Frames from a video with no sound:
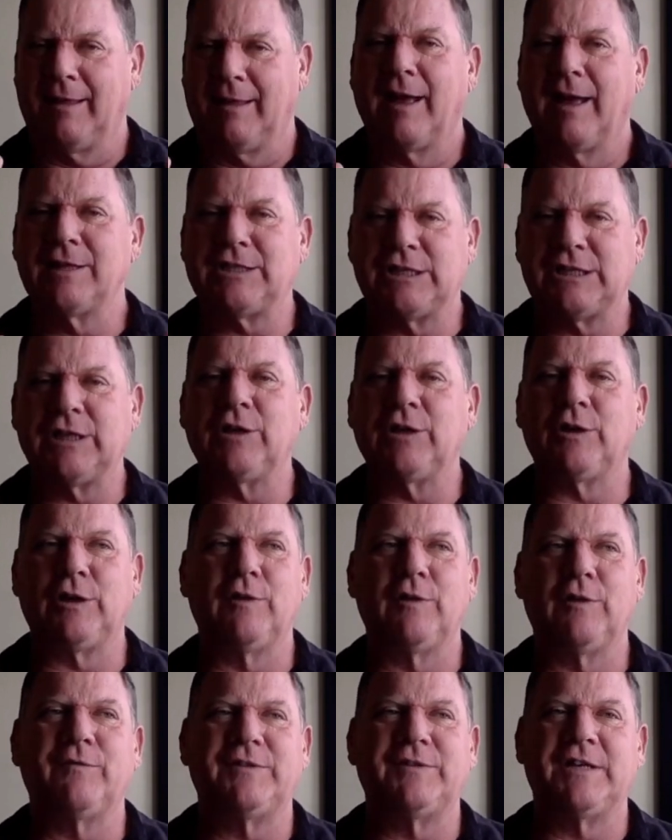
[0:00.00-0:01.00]
until
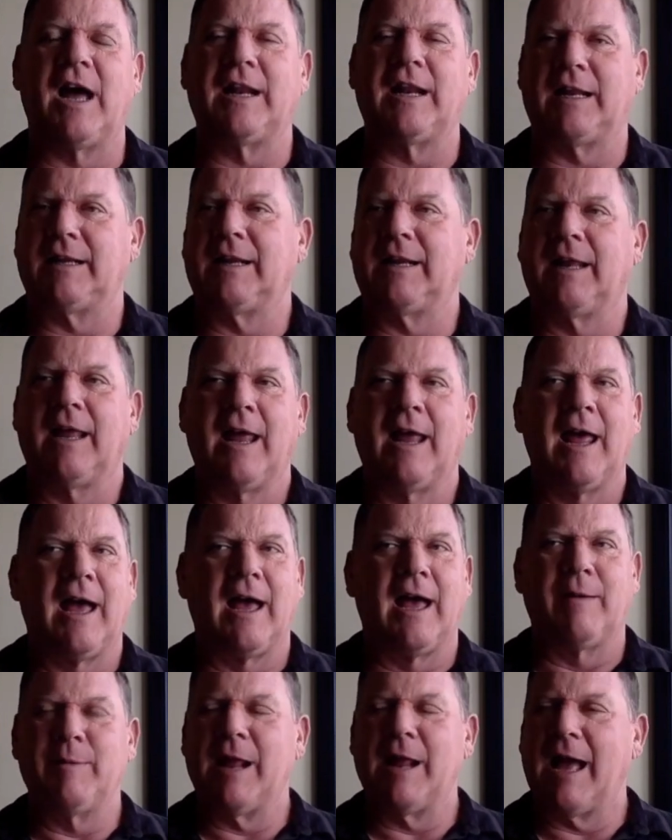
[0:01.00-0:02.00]
you've done
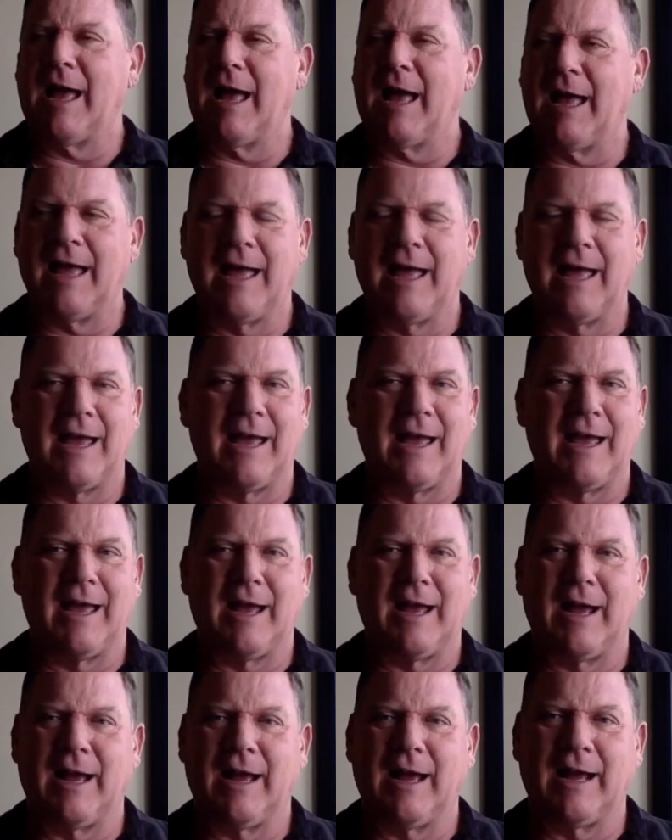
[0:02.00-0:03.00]
it. I mean, I,
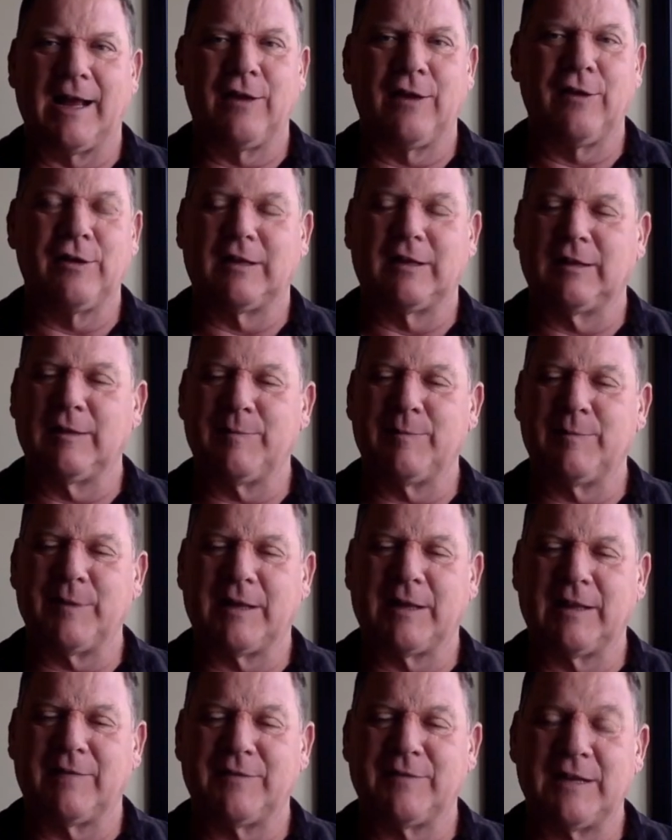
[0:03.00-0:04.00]
a good
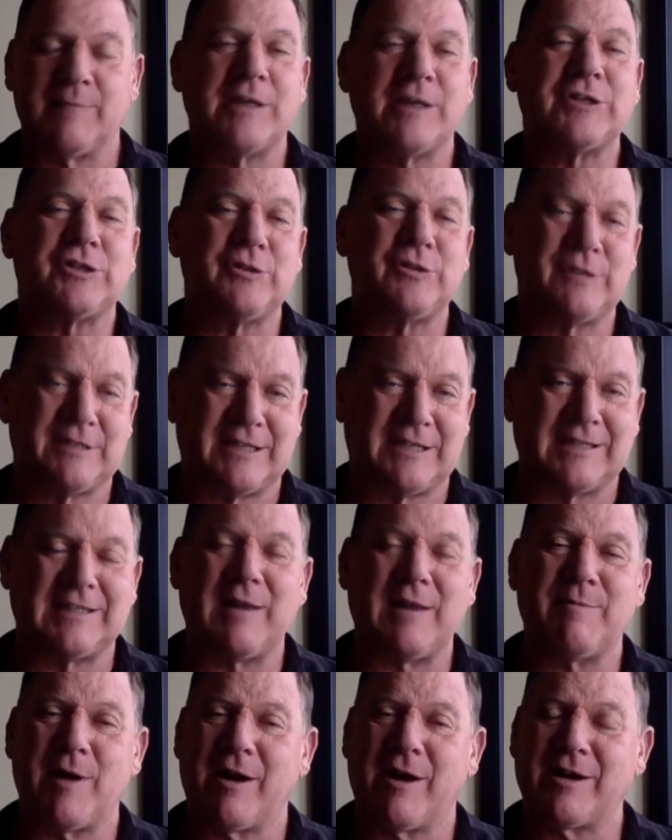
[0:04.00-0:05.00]
Olympic lifting, and my students in
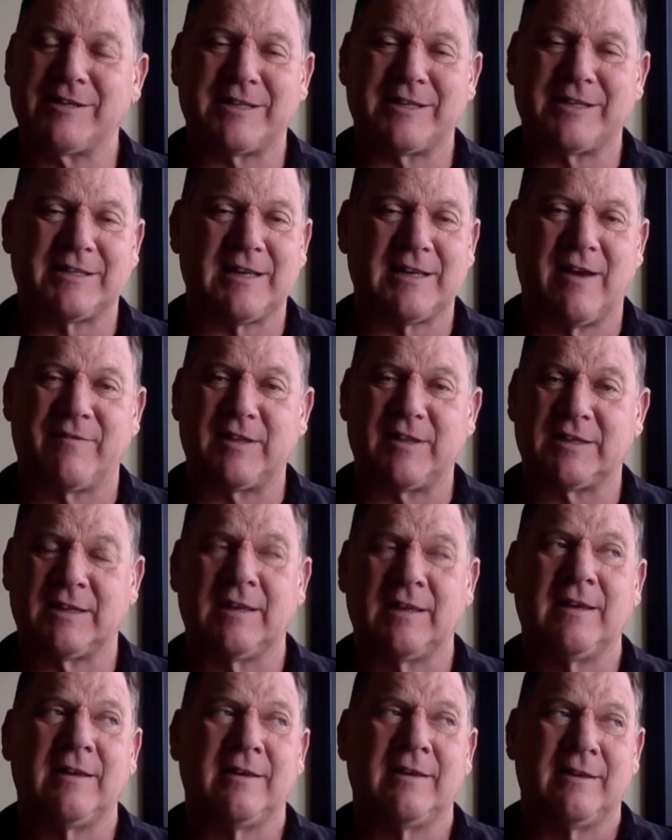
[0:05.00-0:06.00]
St. Mary's discover
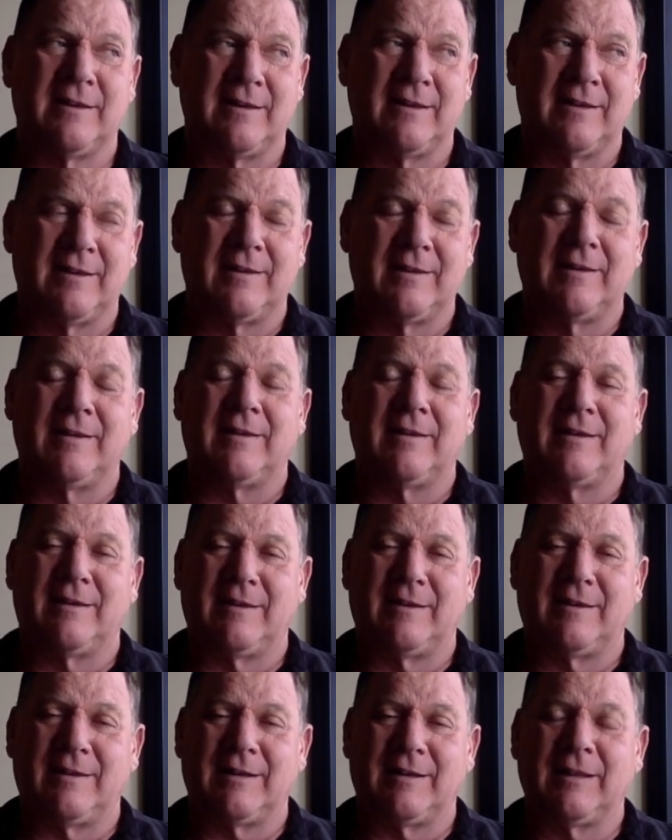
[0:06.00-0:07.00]
this.
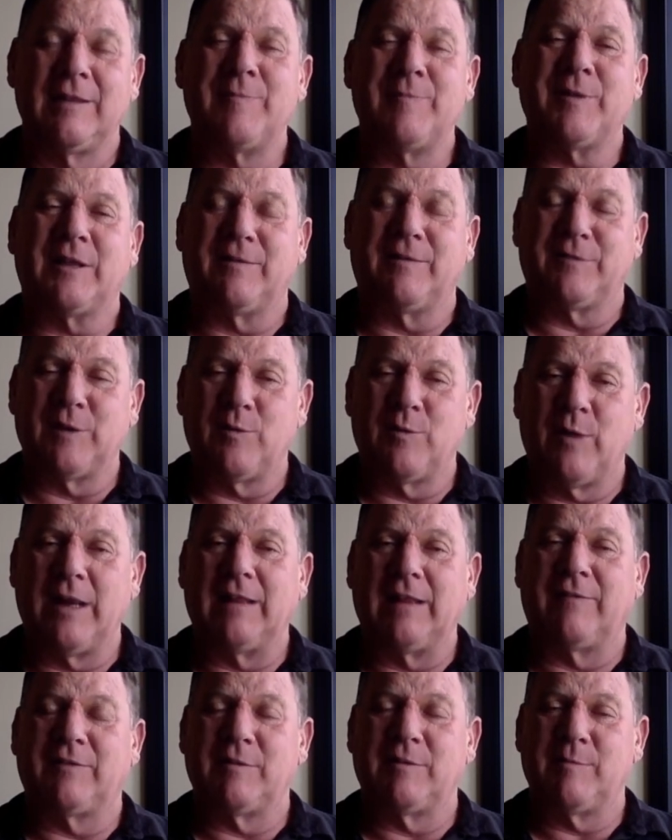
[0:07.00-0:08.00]
An Olympic lifting
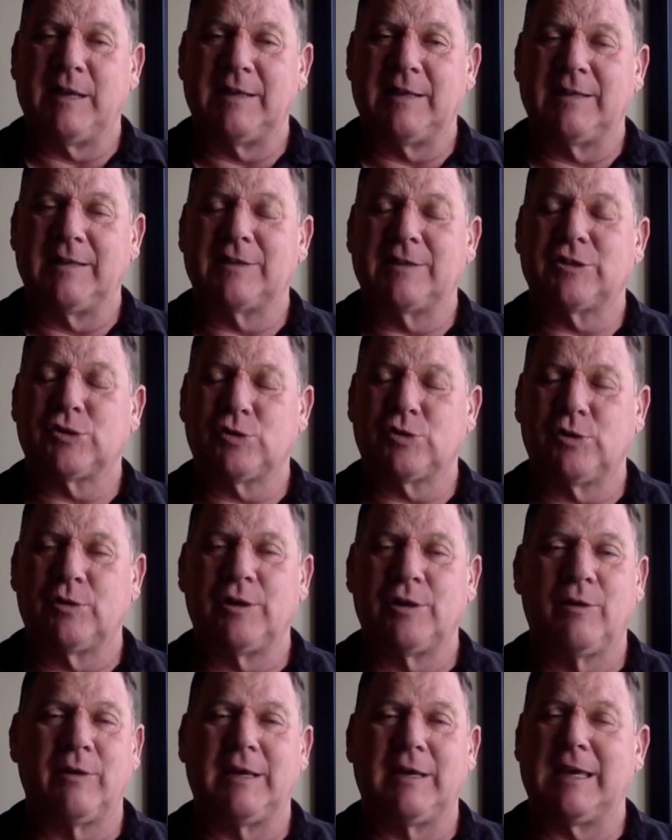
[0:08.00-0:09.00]
weightlifting meet, it's true.
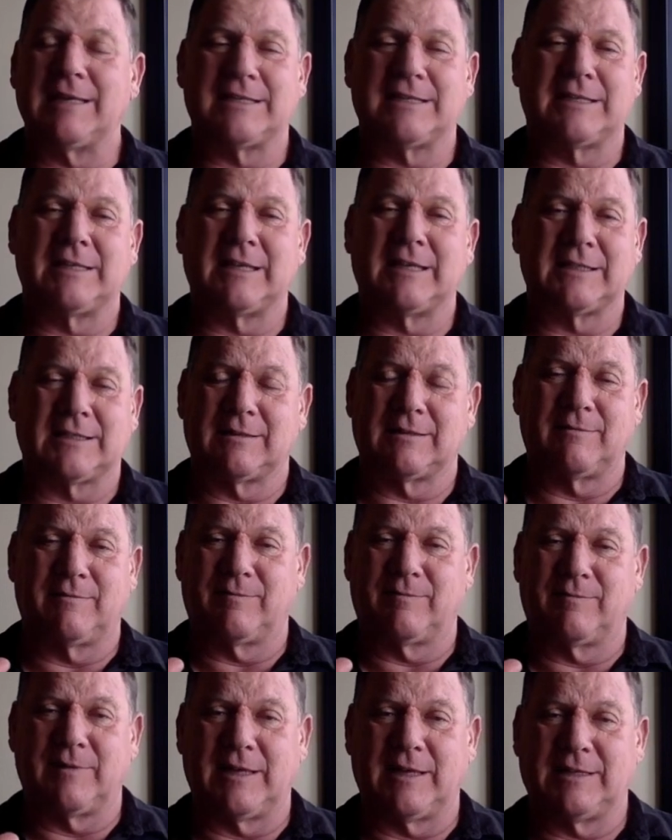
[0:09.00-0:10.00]
You only get six
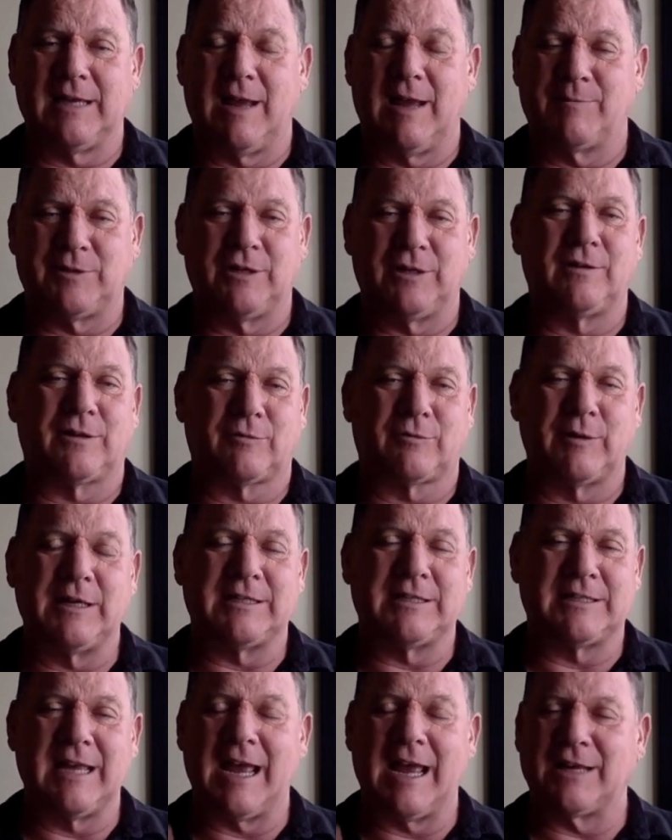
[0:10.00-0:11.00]
attempts. You know, three
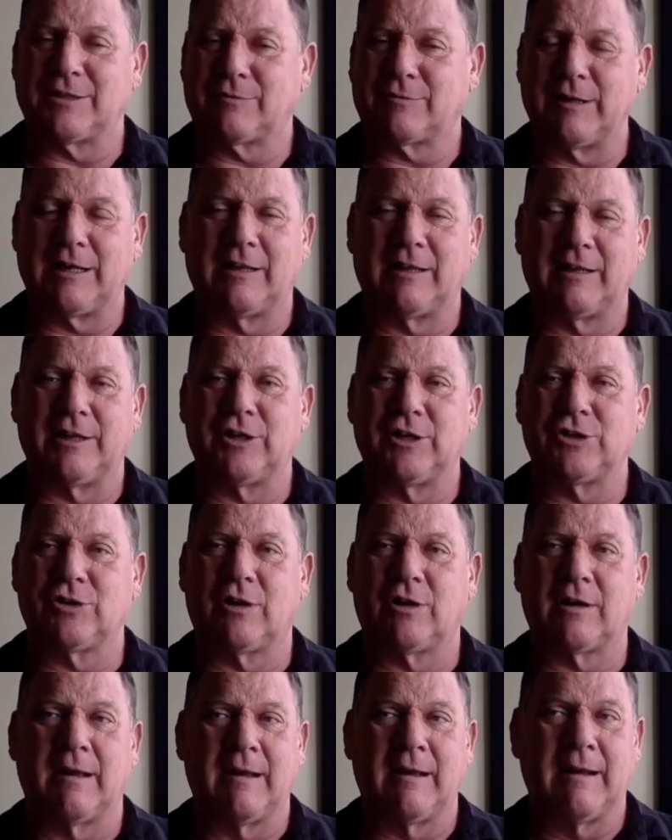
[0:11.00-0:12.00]
snatch, three clean and
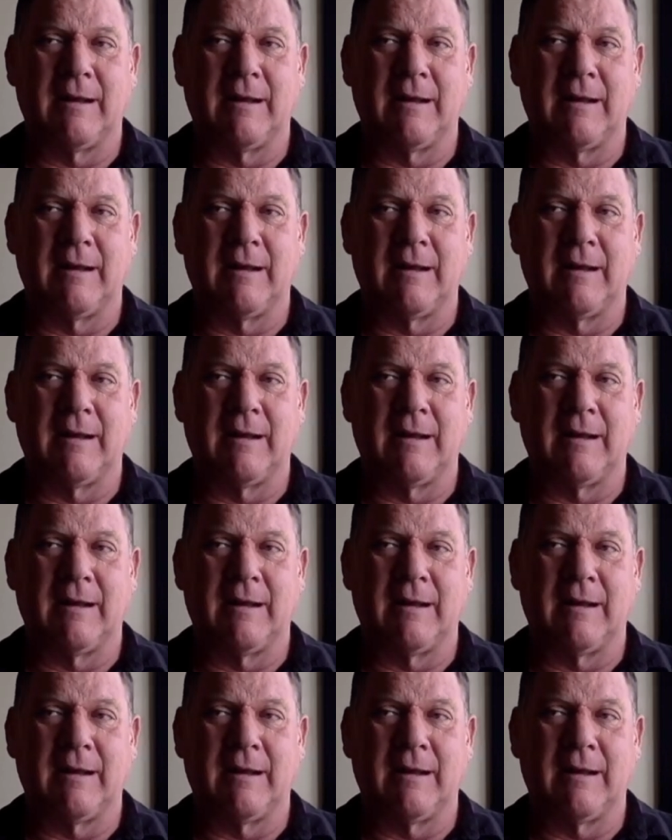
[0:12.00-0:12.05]
jerk.